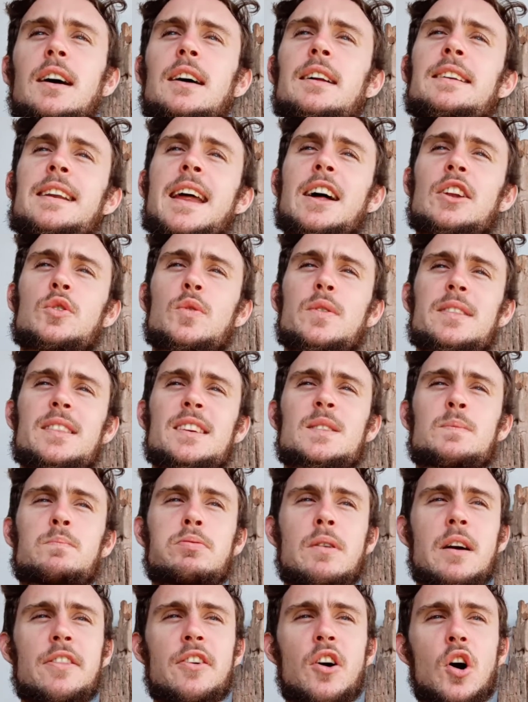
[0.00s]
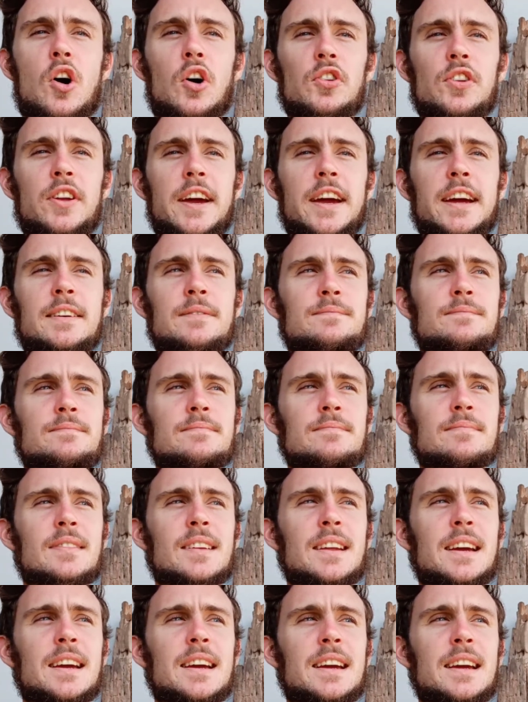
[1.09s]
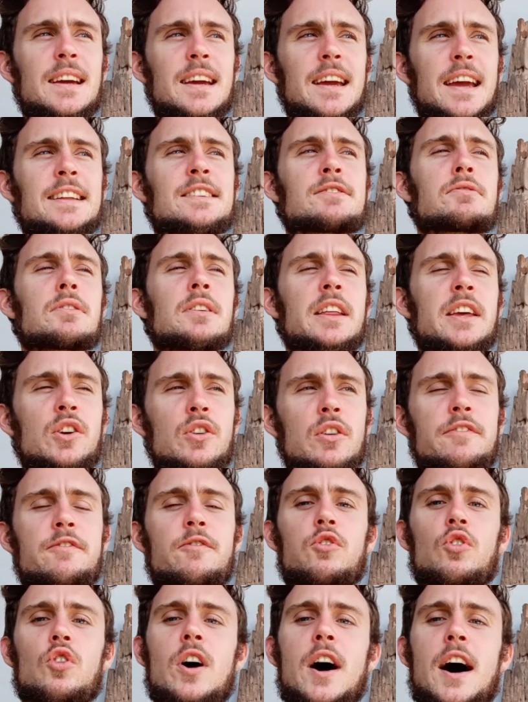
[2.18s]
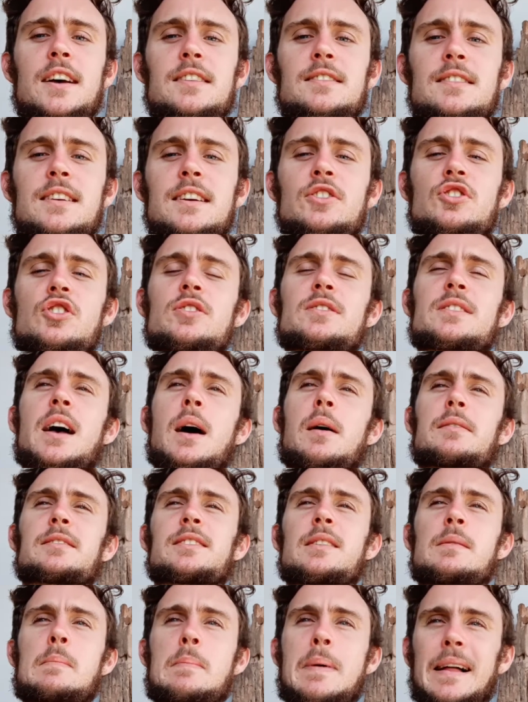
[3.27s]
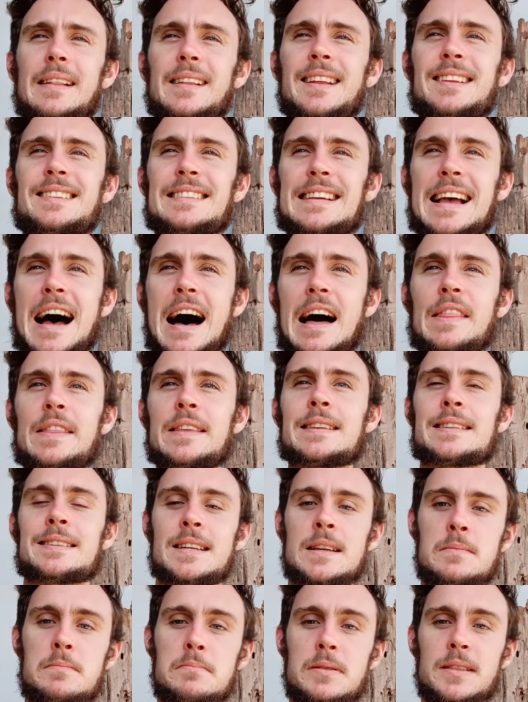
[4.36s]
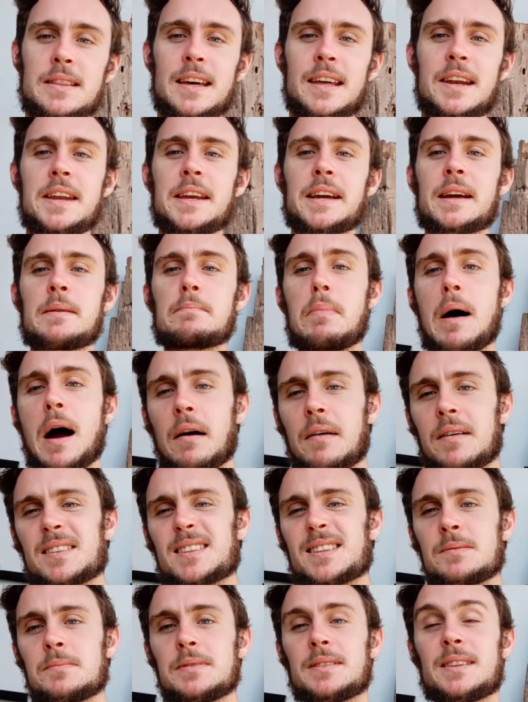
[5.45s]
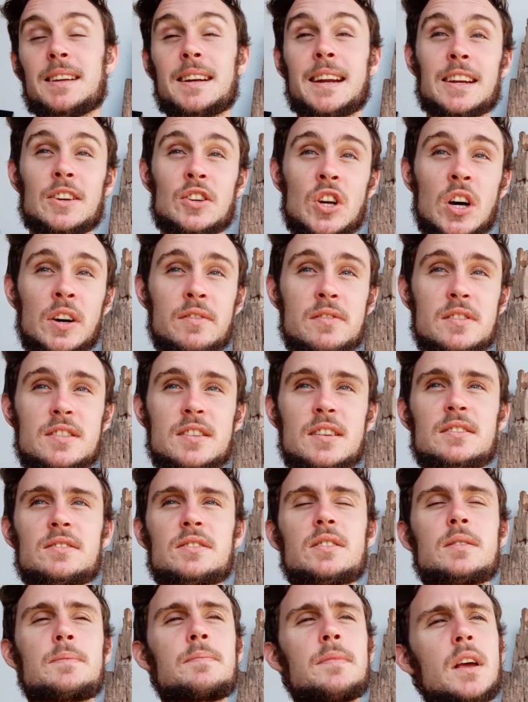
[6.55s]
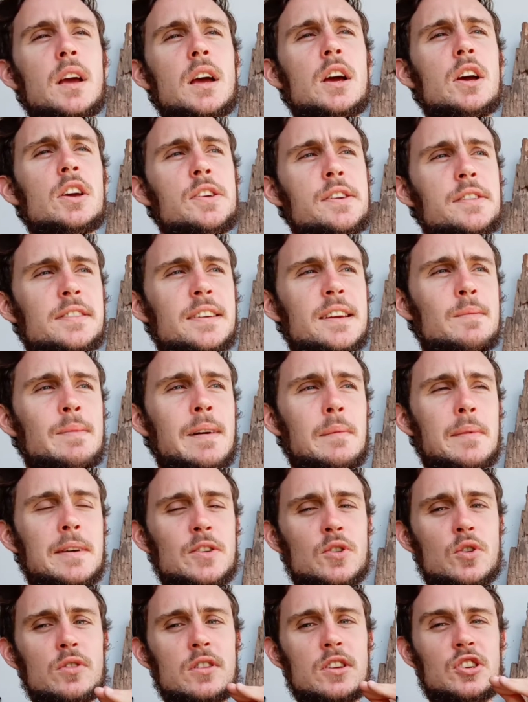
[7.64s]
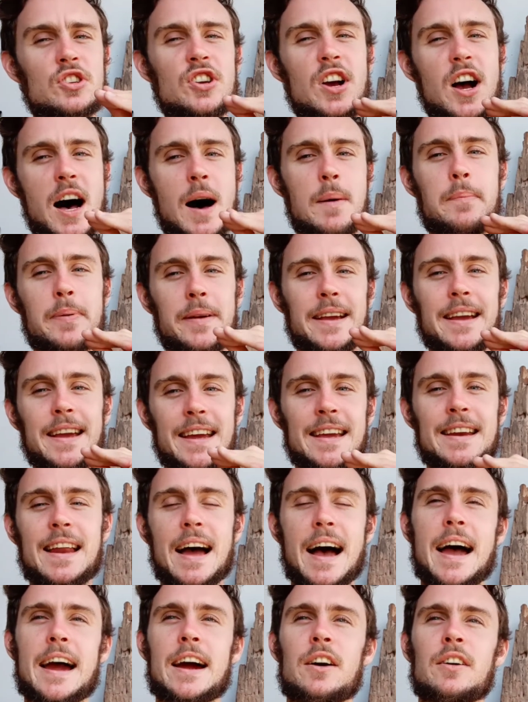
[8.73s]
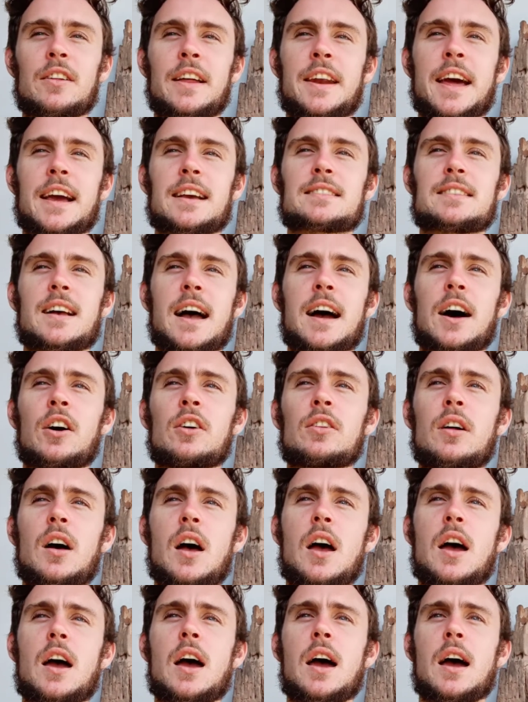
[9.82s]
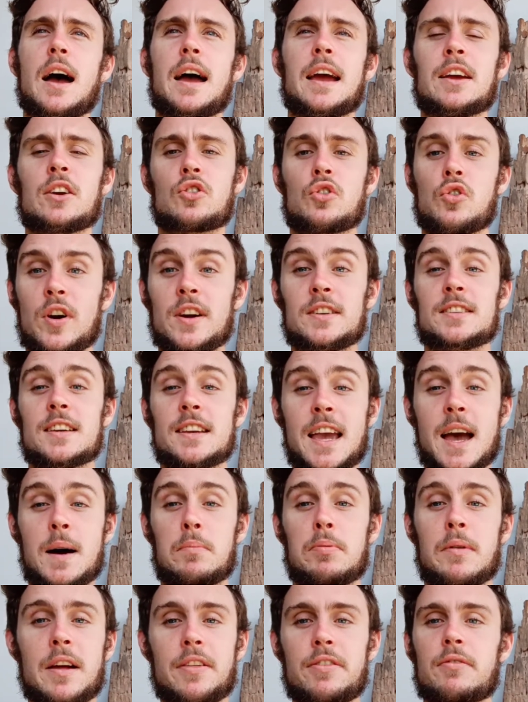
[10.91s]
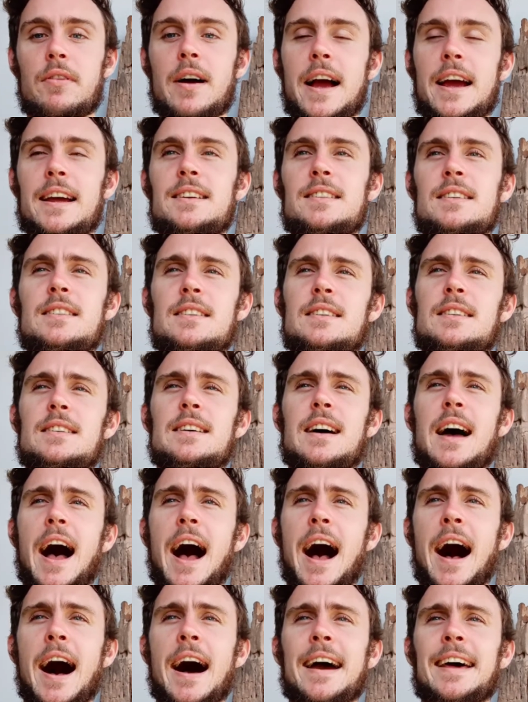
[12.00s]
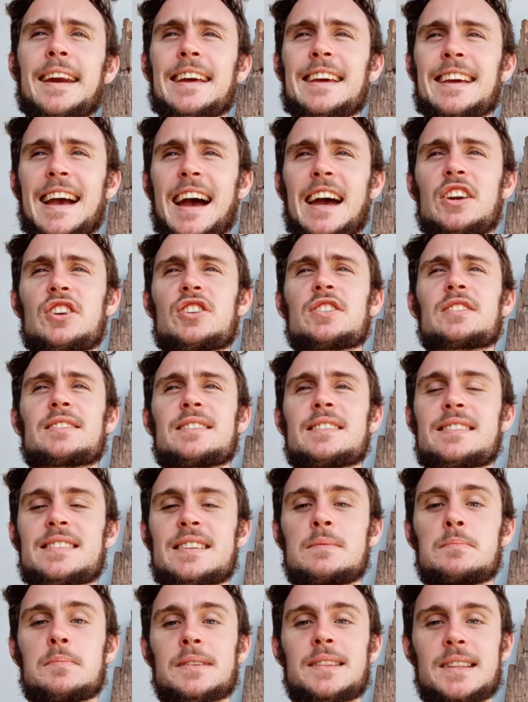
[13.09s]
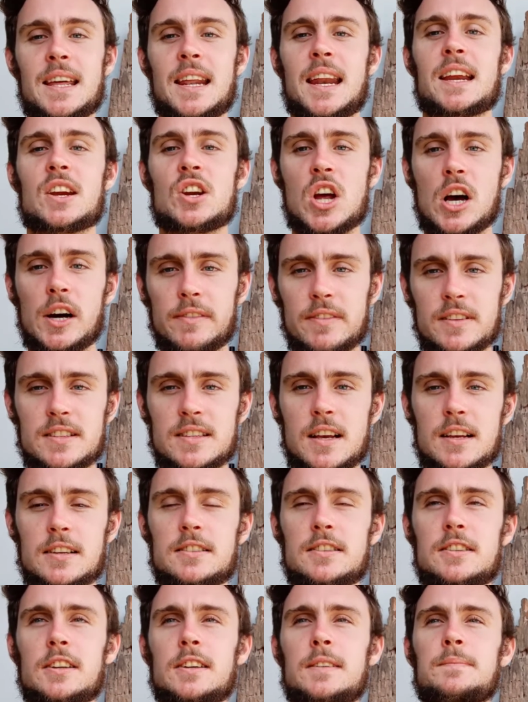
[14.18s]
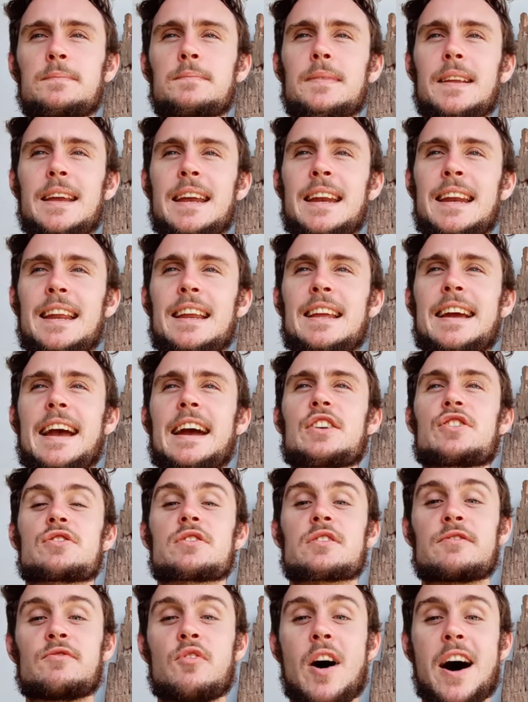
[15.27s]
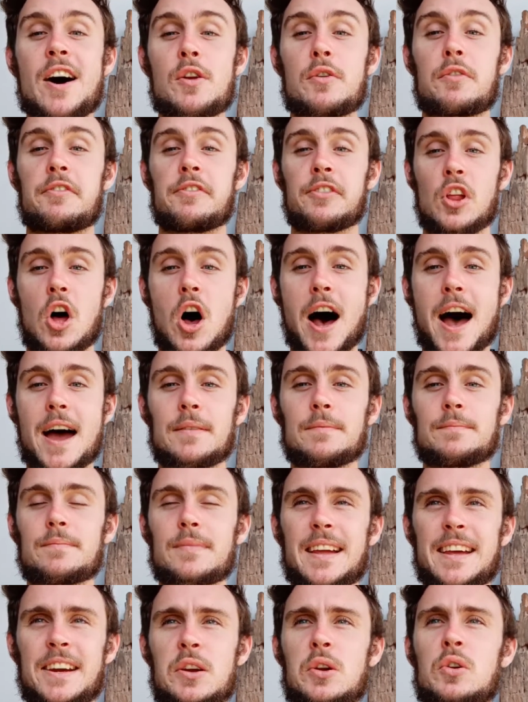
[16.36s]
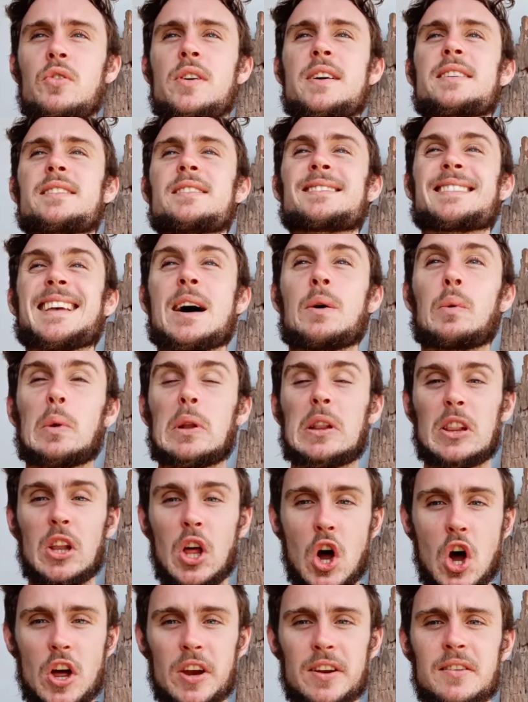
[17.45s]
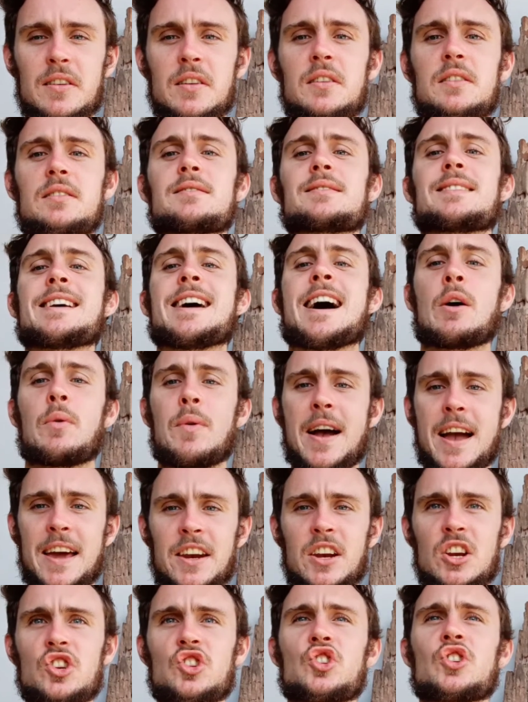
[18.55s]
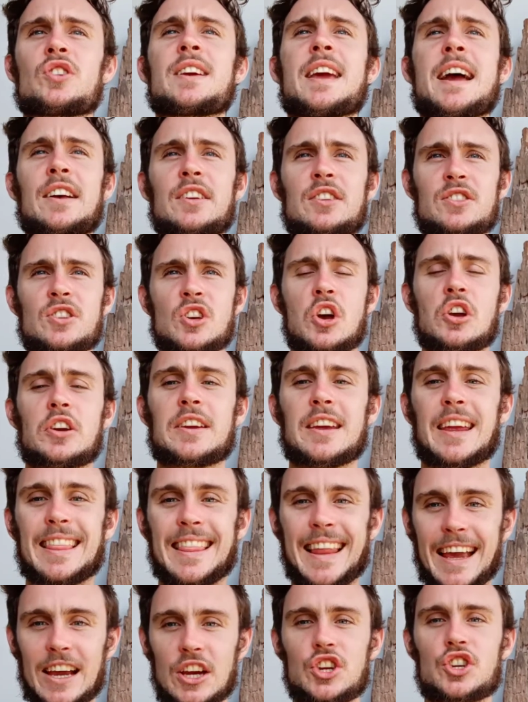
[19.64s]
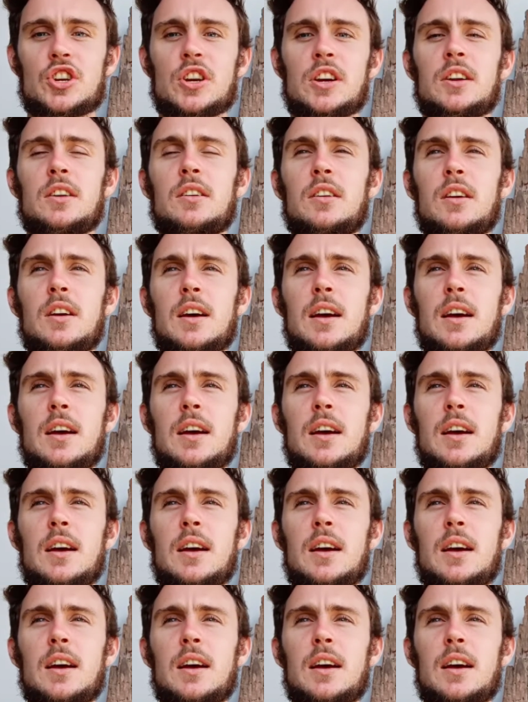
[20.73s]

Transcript: Now, doing this breath holding, it's really good for us. It just helps to balance out the sympathetic and parasympathetic nervous system. You see, when we do the sharp inhale and exhale, increasing our breath rate, it engages the sympathetic nervous system, it engages fight or flight, it increases our alertness, our energy, our circulation.